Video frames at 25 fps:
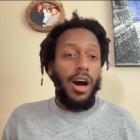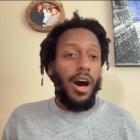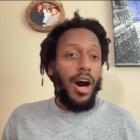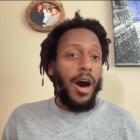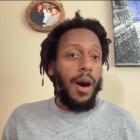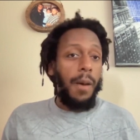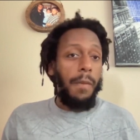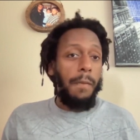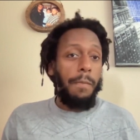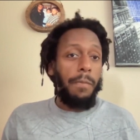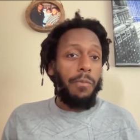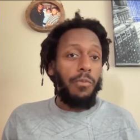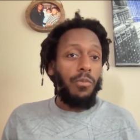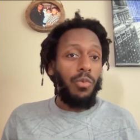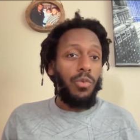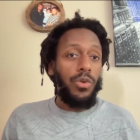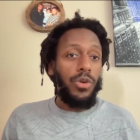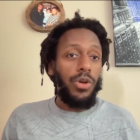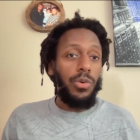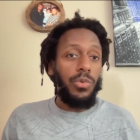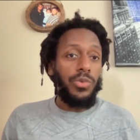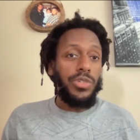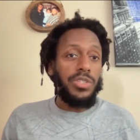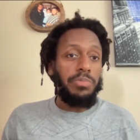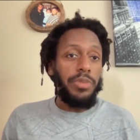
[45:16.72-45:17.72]

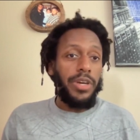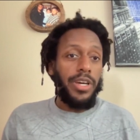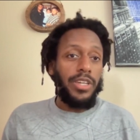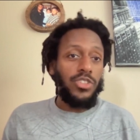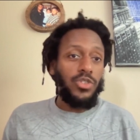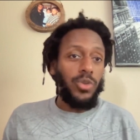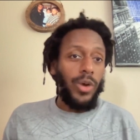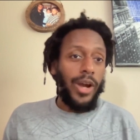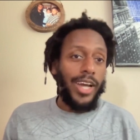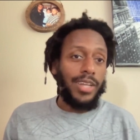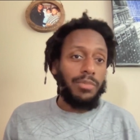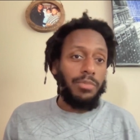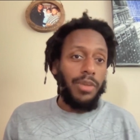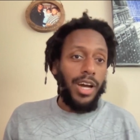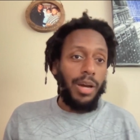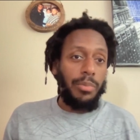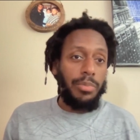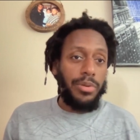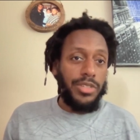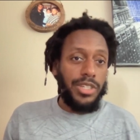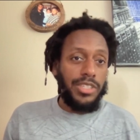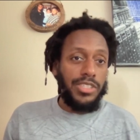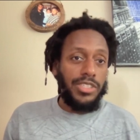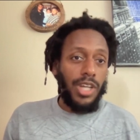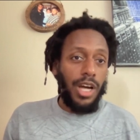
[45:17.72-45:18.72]
was being dragged by a
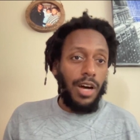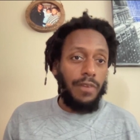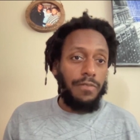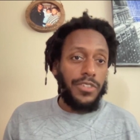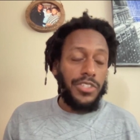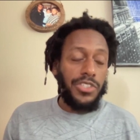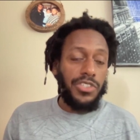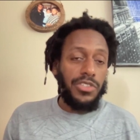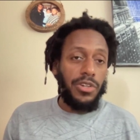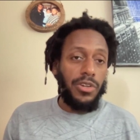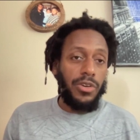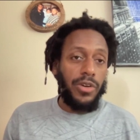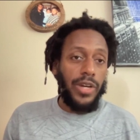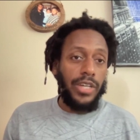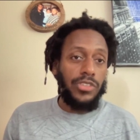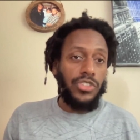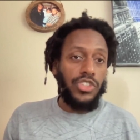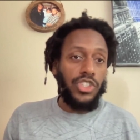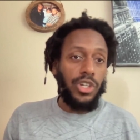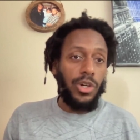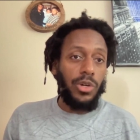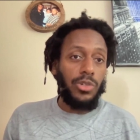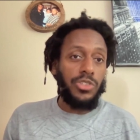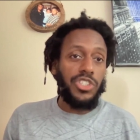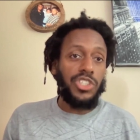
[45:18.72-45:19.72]
police officer and
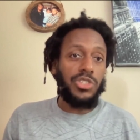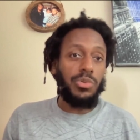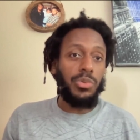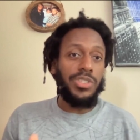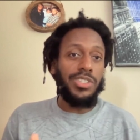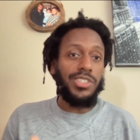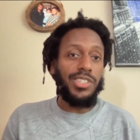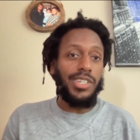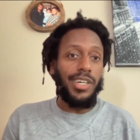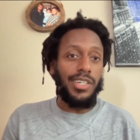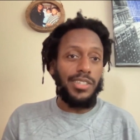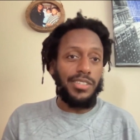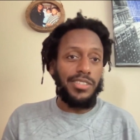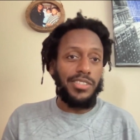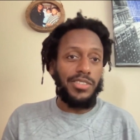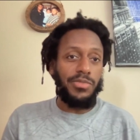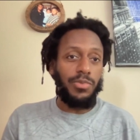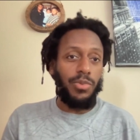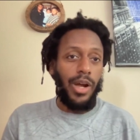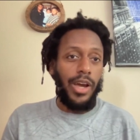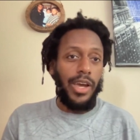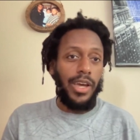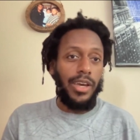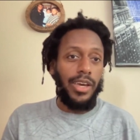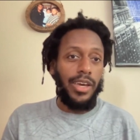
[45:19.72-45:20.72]
chose to resist,
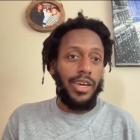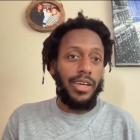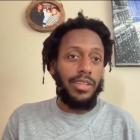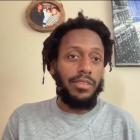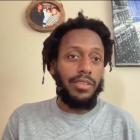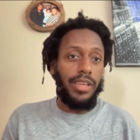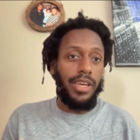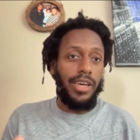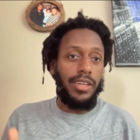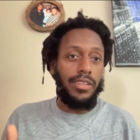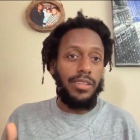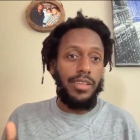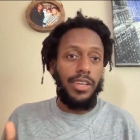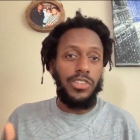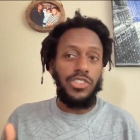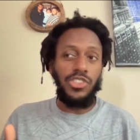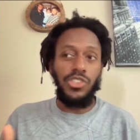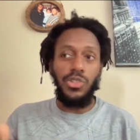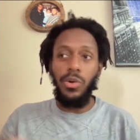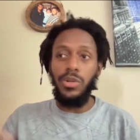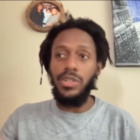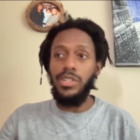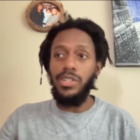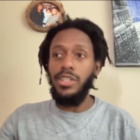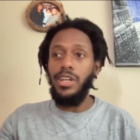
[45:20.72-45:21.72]
right, and
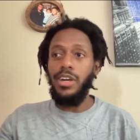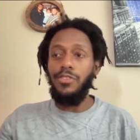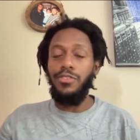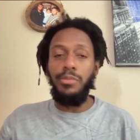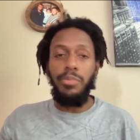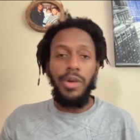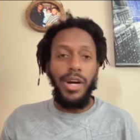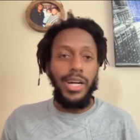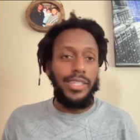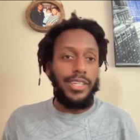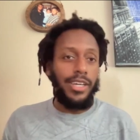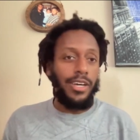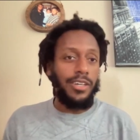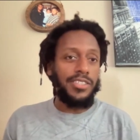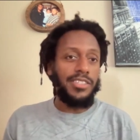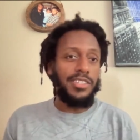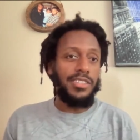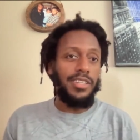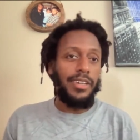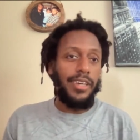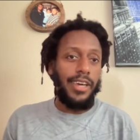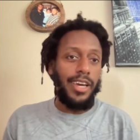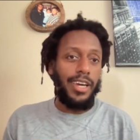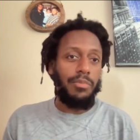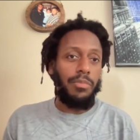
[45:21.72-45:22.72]
exhorted everybody else in
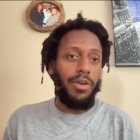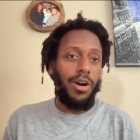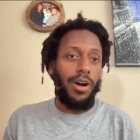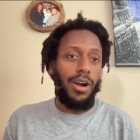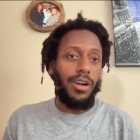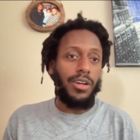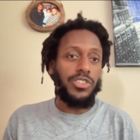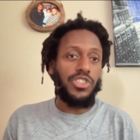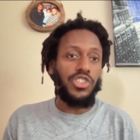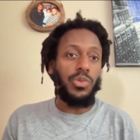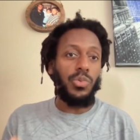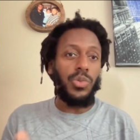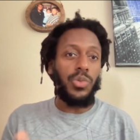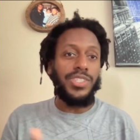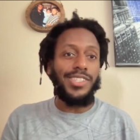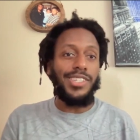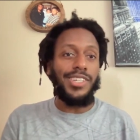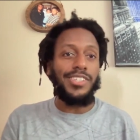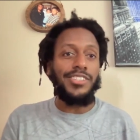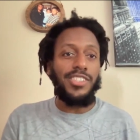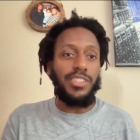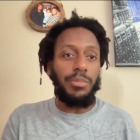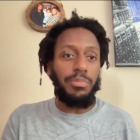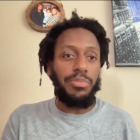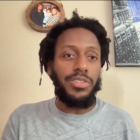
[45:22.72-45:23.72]
the gay bar to
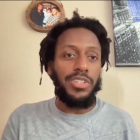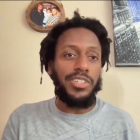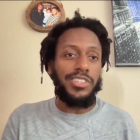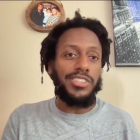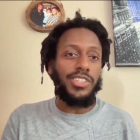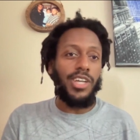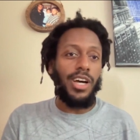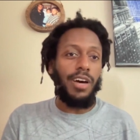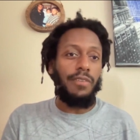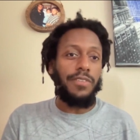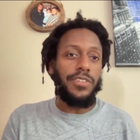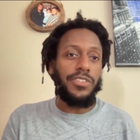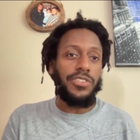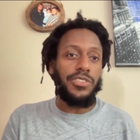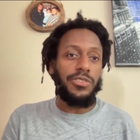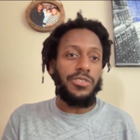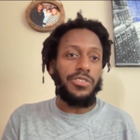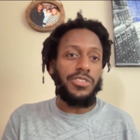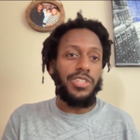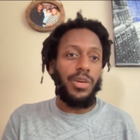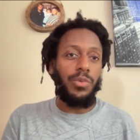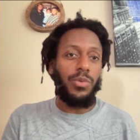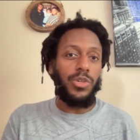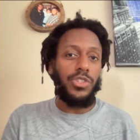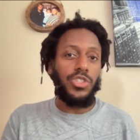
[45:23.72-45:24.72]
resist the police
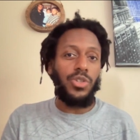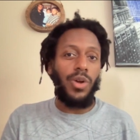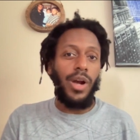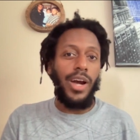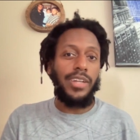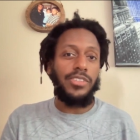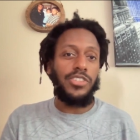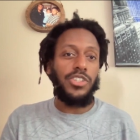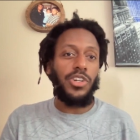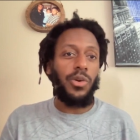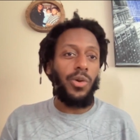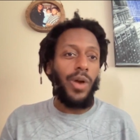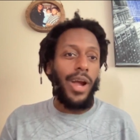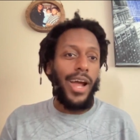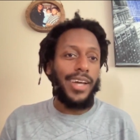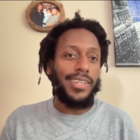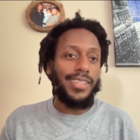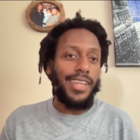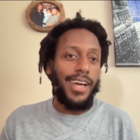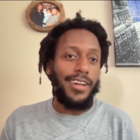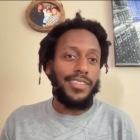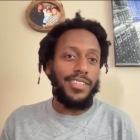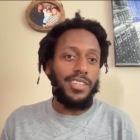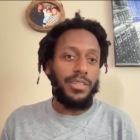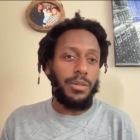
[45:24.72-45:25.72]
officers that were trying to crack
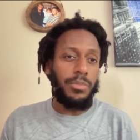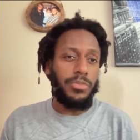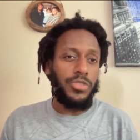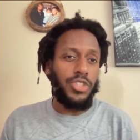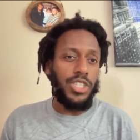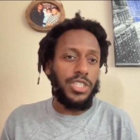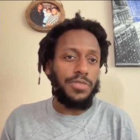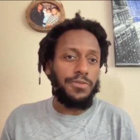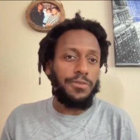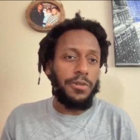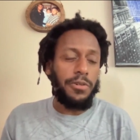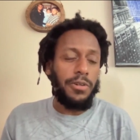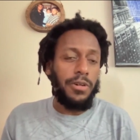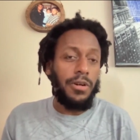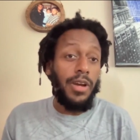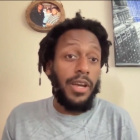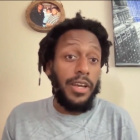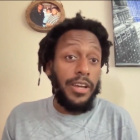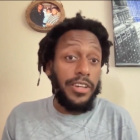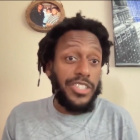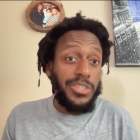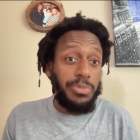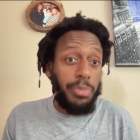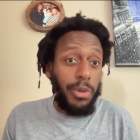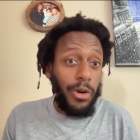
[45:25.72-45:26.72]
down on them just for
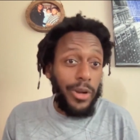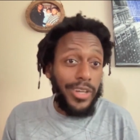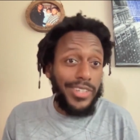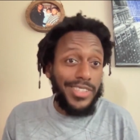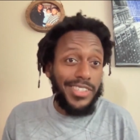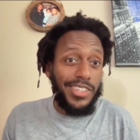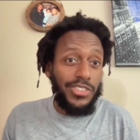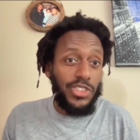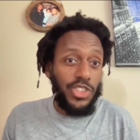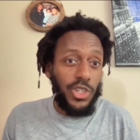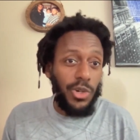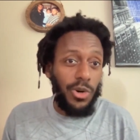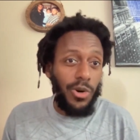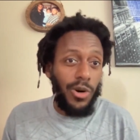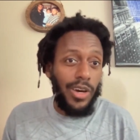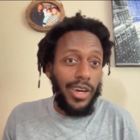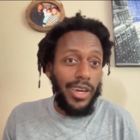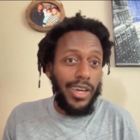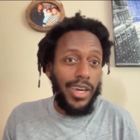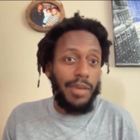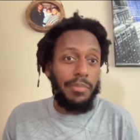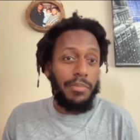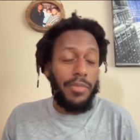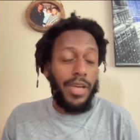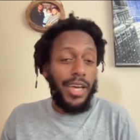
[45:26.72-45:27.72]
experiencing
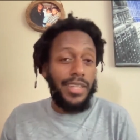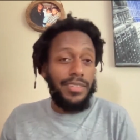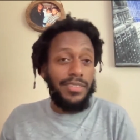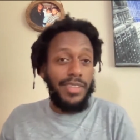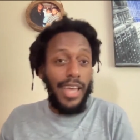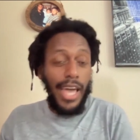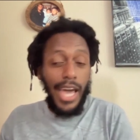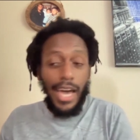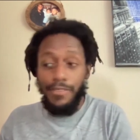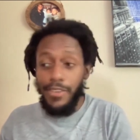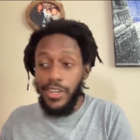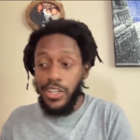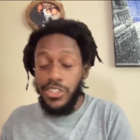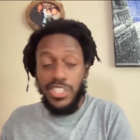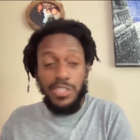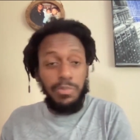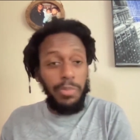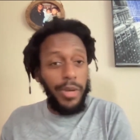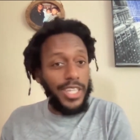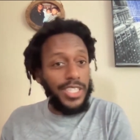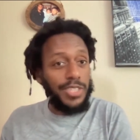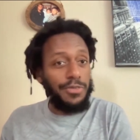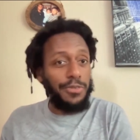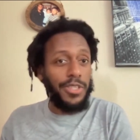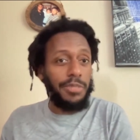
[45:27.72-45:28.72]
joy and having a
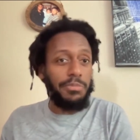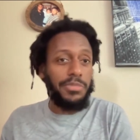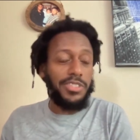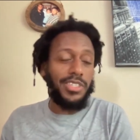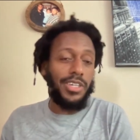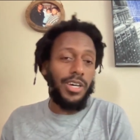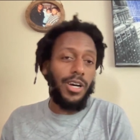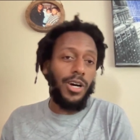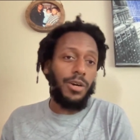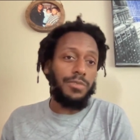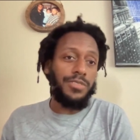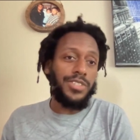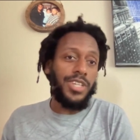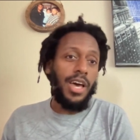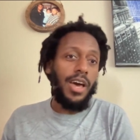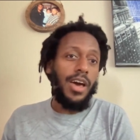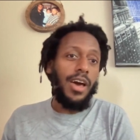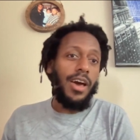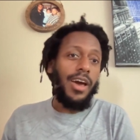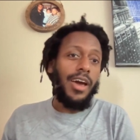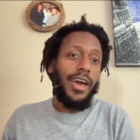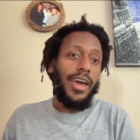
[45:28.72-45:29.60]
space for themselves.